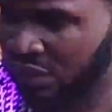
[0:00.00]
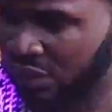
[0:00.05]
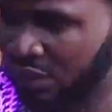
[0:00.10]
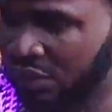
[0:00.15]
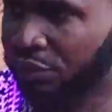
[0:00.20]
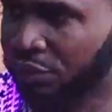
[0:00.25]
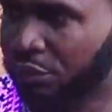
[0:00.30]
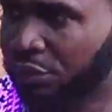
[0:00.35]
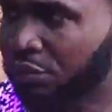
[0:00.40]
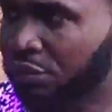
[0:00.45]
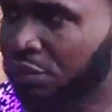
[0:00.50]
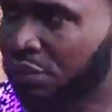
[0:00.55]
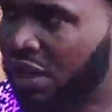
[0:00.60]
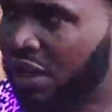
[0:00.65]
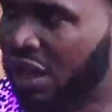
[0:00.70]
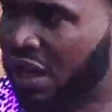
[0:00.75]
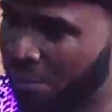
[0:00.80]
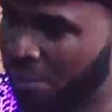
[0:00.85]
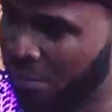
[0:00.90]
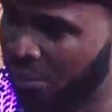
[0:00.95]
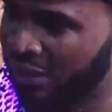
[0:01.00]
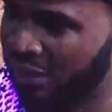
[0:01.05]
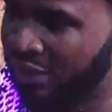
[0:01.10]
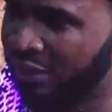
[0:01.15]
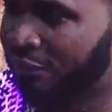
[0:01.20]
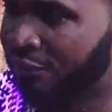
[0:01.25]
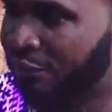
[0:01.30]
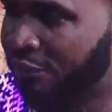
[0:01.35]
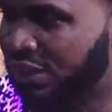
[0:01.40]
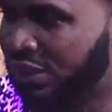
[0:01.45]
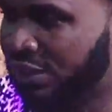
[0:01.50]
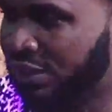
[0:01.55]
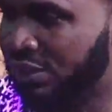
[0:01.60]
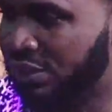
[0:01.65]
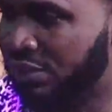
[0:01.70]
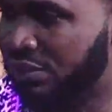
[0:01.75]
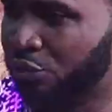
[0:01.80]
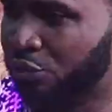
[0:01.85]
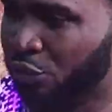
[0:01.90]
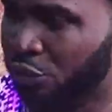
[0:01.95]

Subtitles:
you know, our military forces to